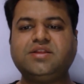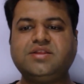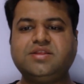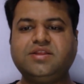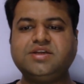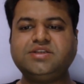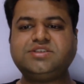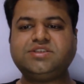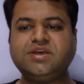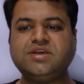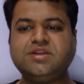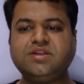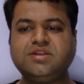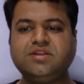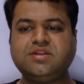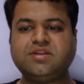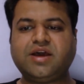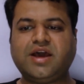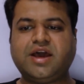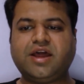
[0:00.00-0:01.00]
this thing
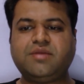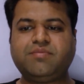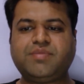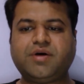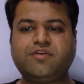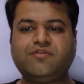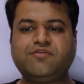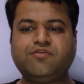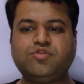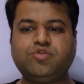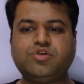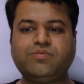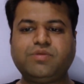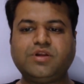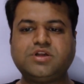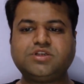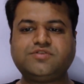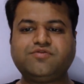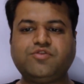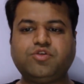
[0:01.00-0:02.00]
n power four
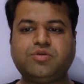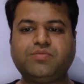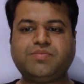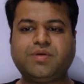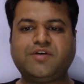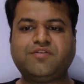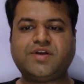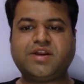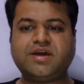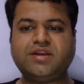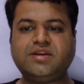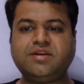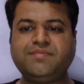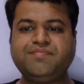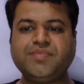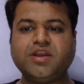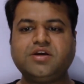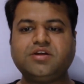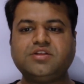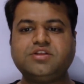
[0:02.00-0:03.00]
plus four power n,
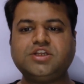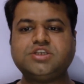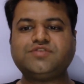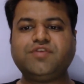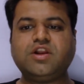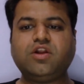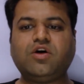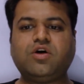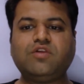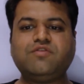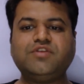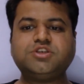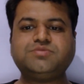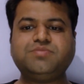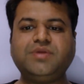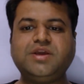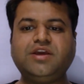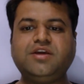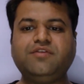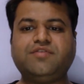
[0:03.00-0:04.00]
this will always
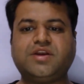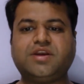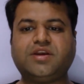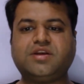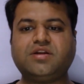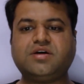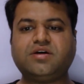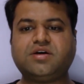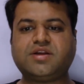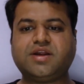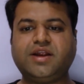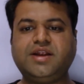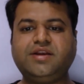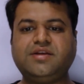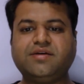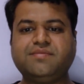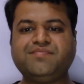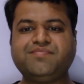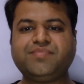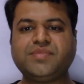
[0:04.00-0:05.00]
be even, right?
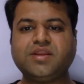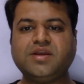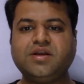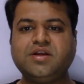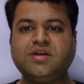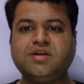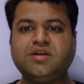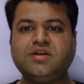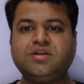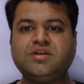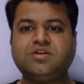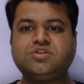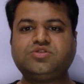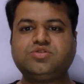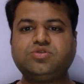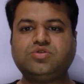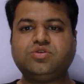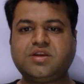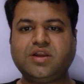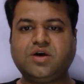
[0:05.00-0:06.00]

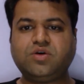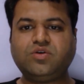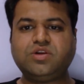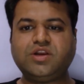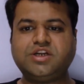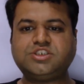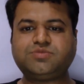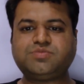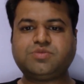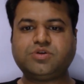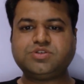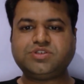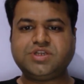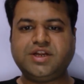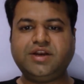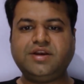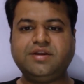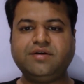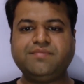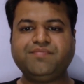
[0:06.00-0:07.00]
So now let's
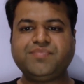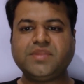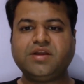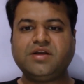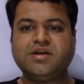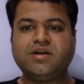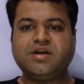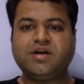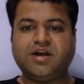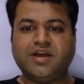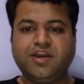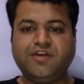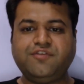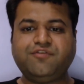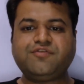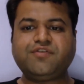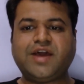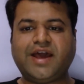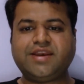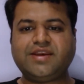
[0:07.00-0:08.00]
proceed. If
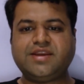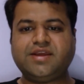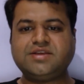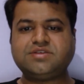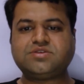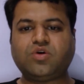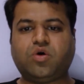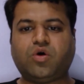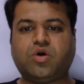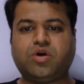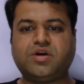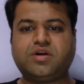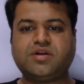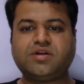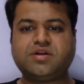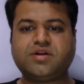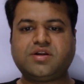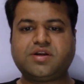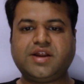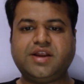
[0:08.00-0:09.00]
n is odd,
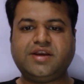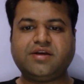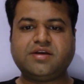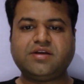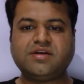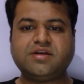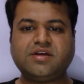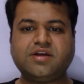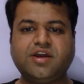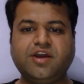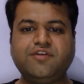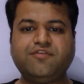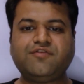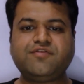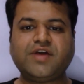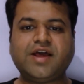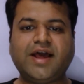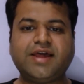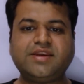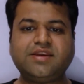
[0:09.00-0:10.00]
right? If
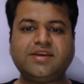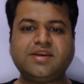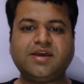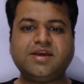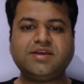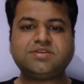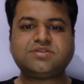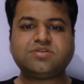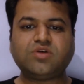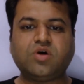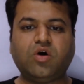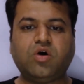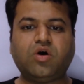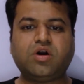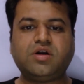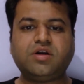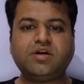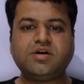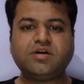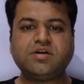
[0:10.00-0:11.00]
n is
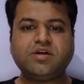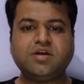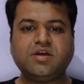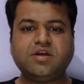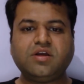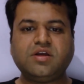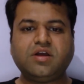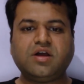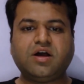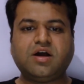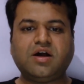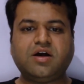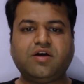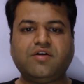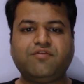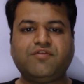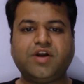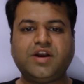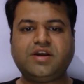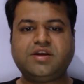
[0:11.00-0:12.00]
odd, uh,
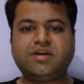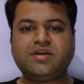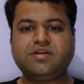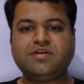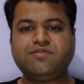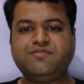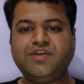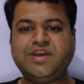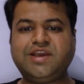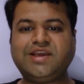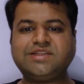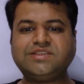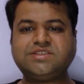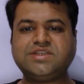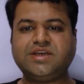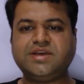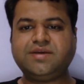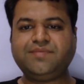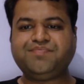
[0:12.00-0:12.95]
what we can say,